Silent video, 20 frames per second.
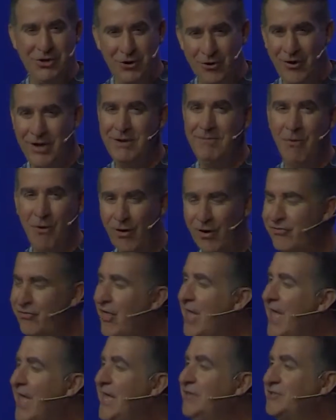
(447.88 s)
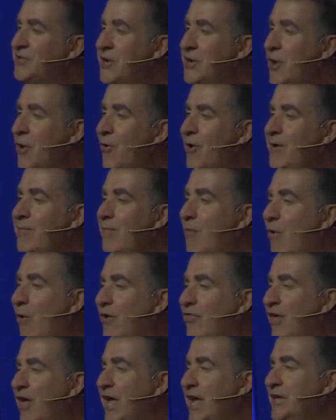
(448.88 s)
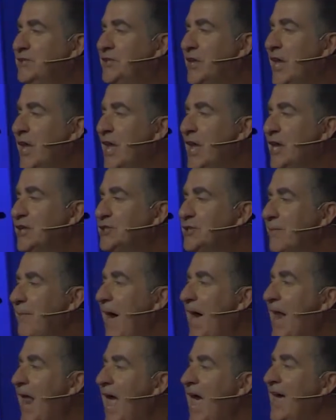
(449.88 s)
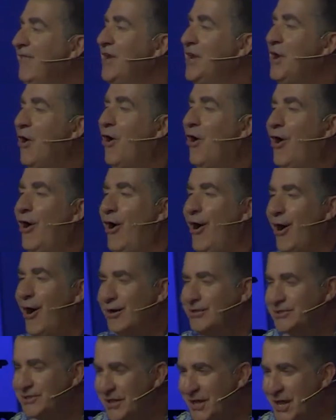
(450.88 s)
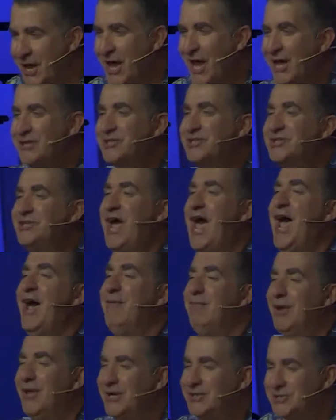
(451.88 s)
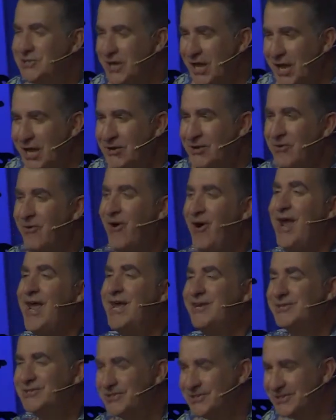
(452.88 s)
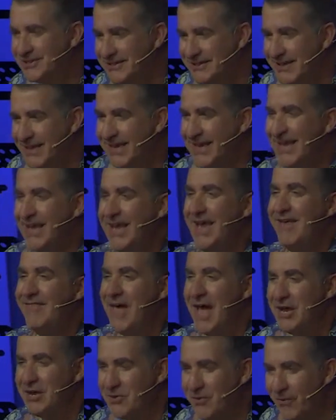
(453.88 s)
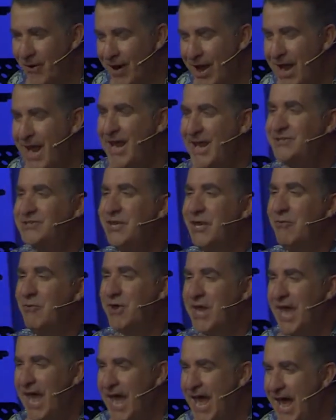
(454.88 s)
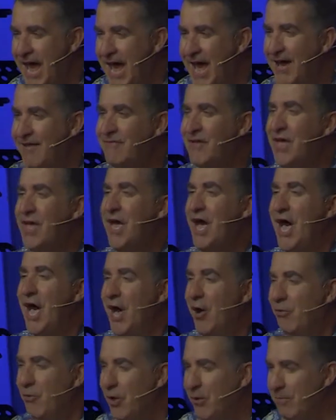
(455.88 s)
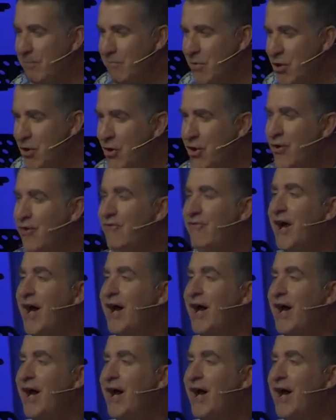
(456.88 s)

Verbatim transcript: doing more things and knowing more things. It's about having our hearts established in grace. And that grace that we have uh, will move